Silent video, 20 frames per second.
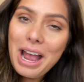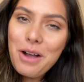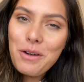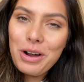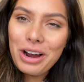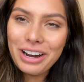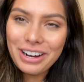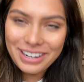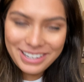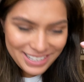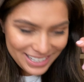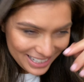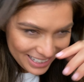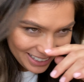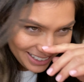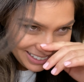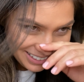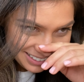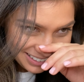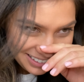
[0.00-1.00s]
hours.
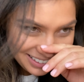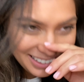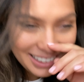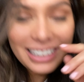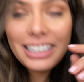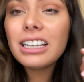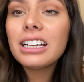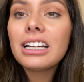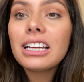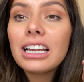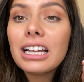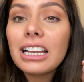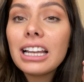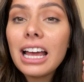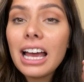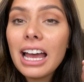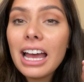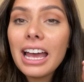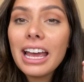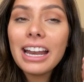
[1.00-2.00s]

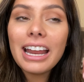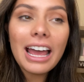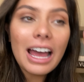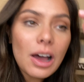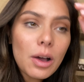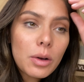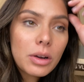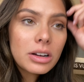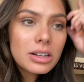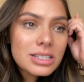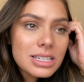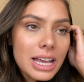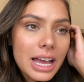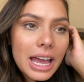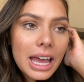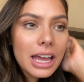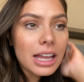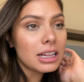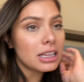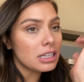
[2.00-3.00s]
nine hours,
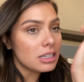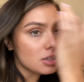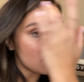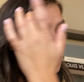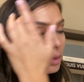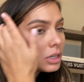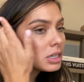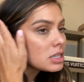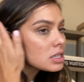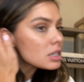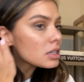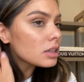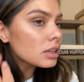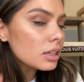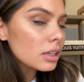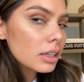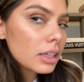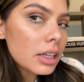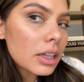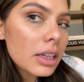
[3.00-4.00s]
and this is what it's
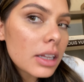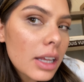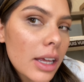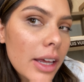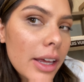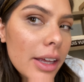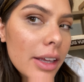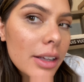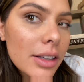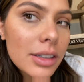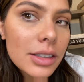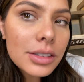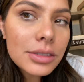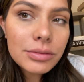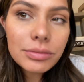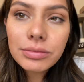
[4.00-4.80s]
looking like